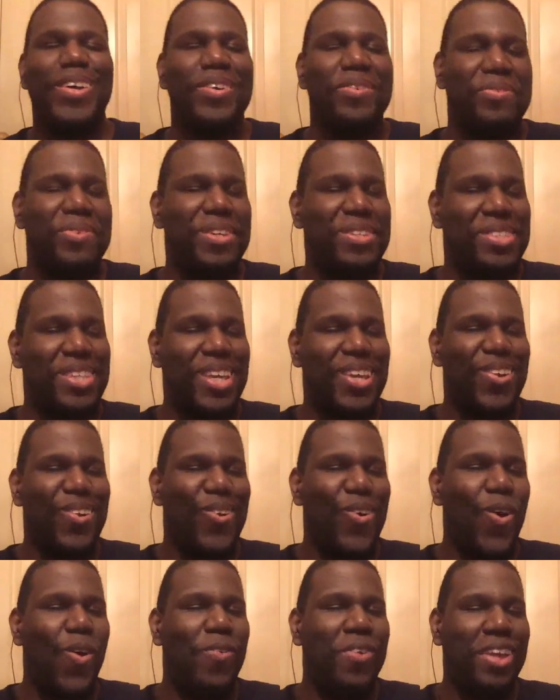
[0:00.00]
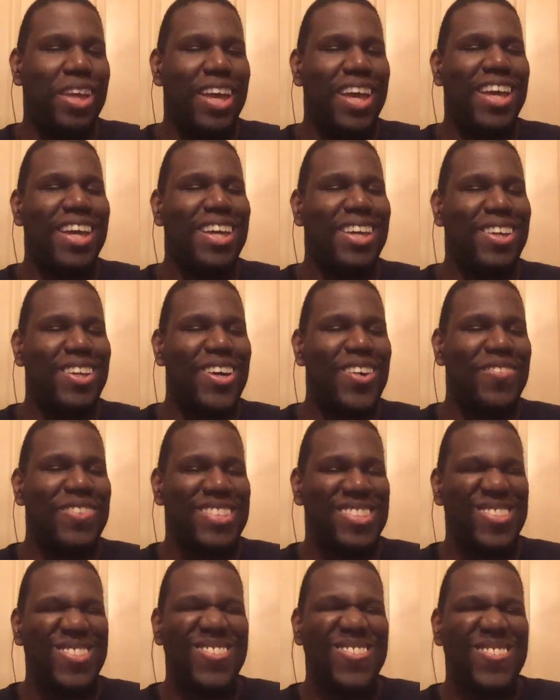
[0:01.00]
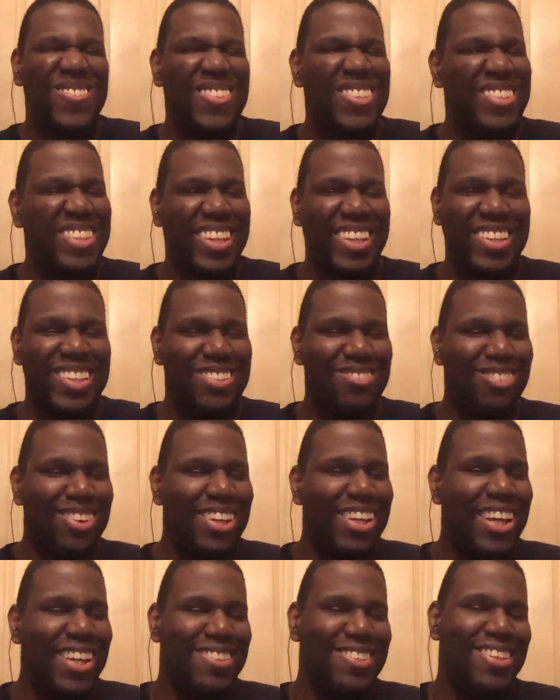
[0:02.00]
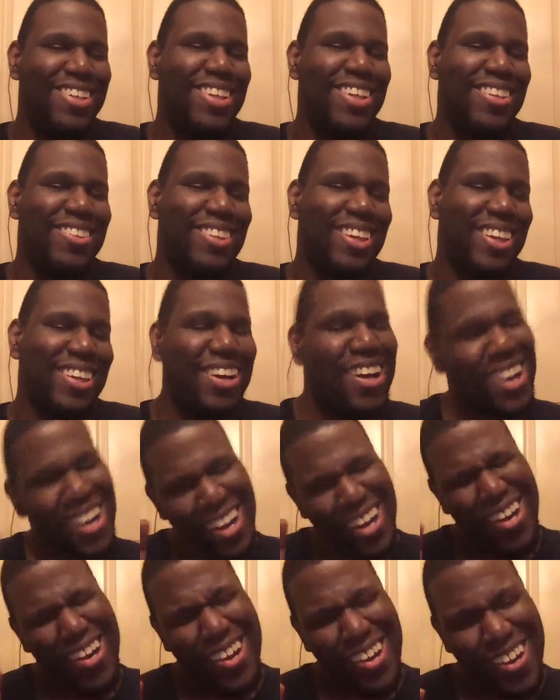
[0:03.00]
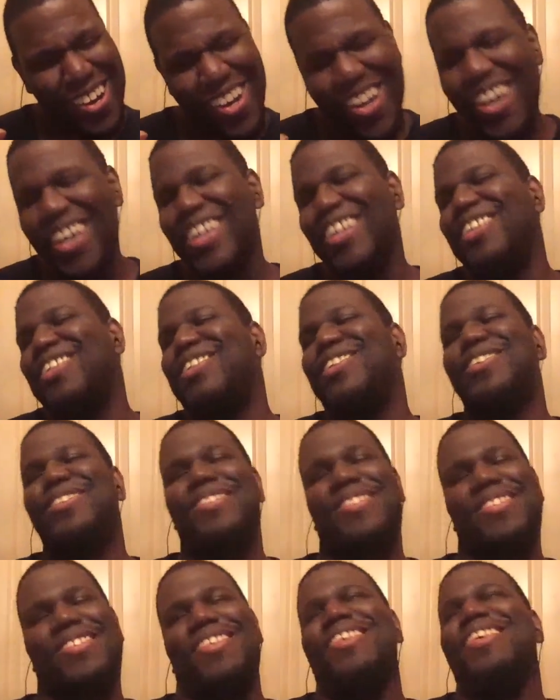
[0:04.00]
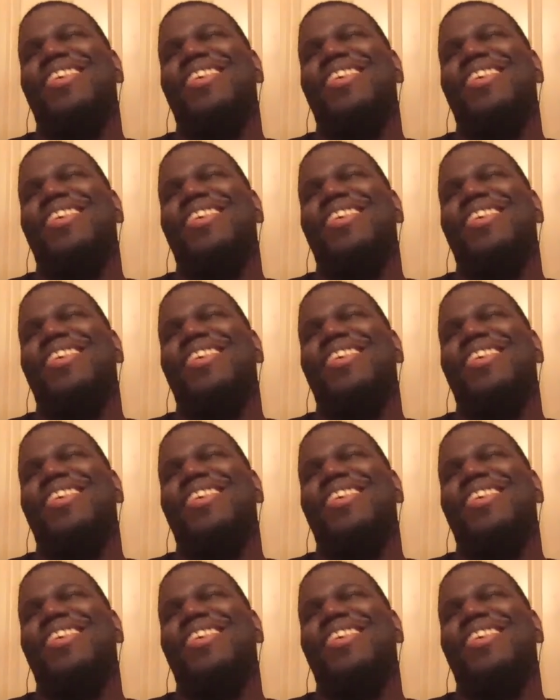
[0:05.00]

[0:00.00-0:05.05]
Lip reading: ReZero OVA coming soon, like 2018. Like this.